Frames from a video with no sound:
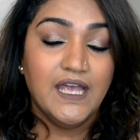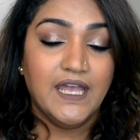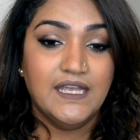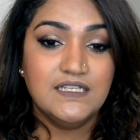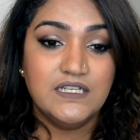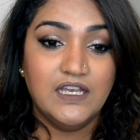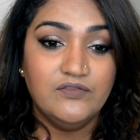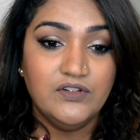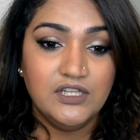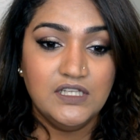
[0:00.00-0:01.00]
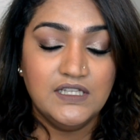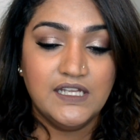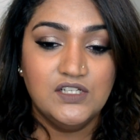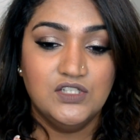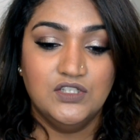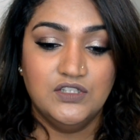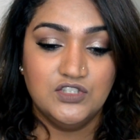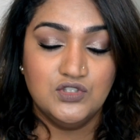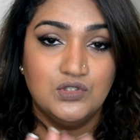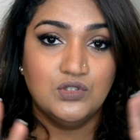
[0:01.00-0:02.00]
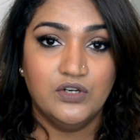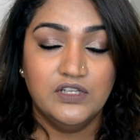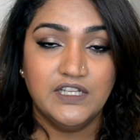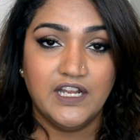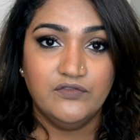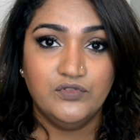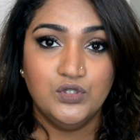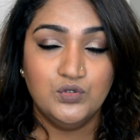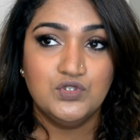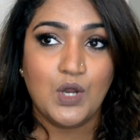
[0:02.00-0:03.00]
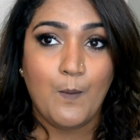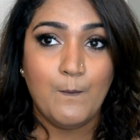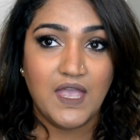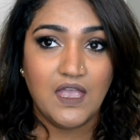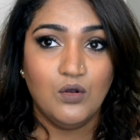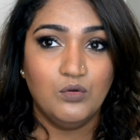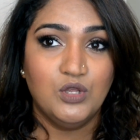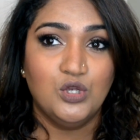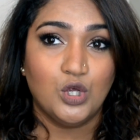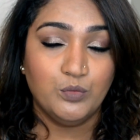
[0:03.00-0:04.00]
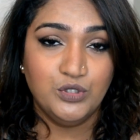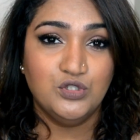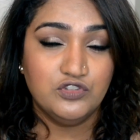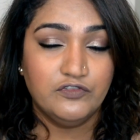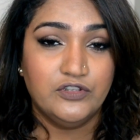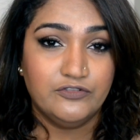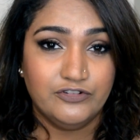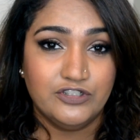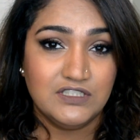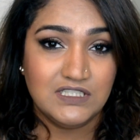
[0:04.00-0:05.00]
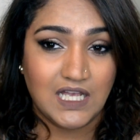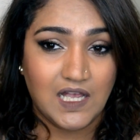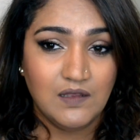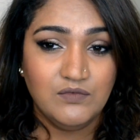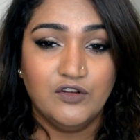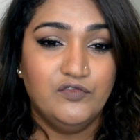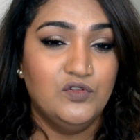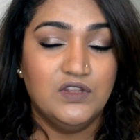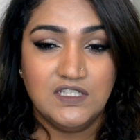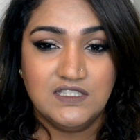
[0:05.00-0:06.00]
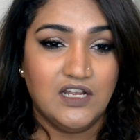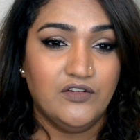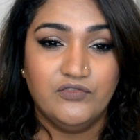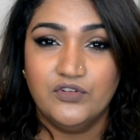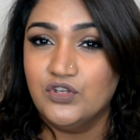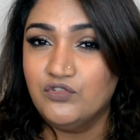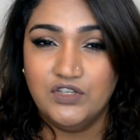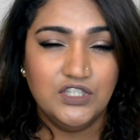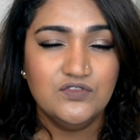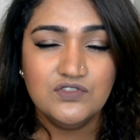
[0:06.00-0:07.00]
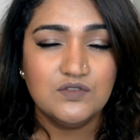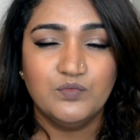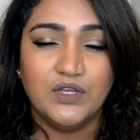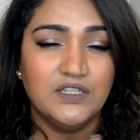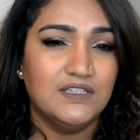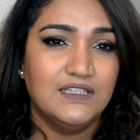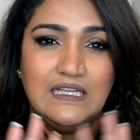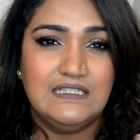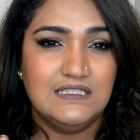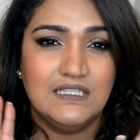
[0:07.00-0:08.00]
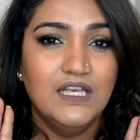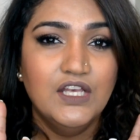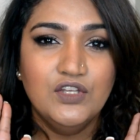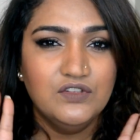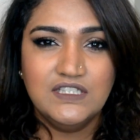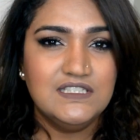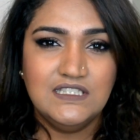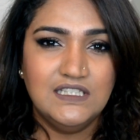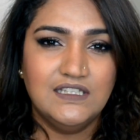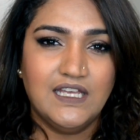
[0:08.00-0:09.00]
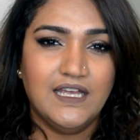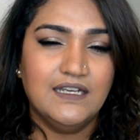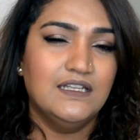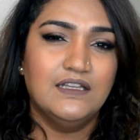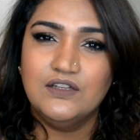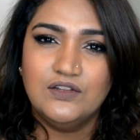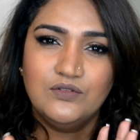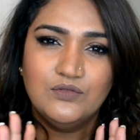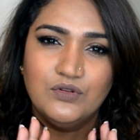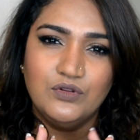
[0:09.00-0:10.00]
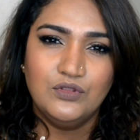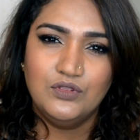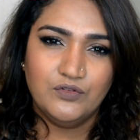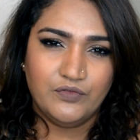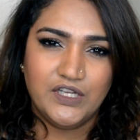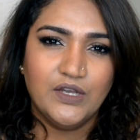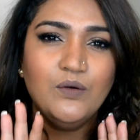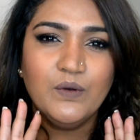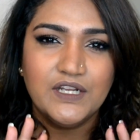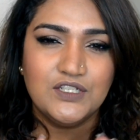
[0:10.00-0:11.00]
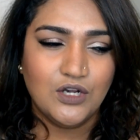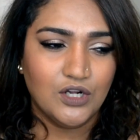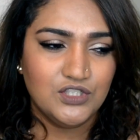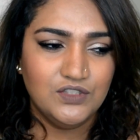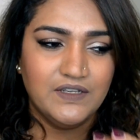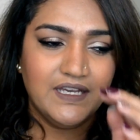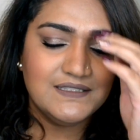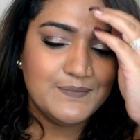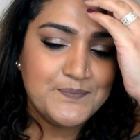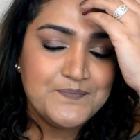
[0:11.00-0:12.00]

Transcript: and everything that in this tutorial that I've used may or may not be used for the first time. There are a few things that I've reused, but you can see that in the video when I talk to you guys.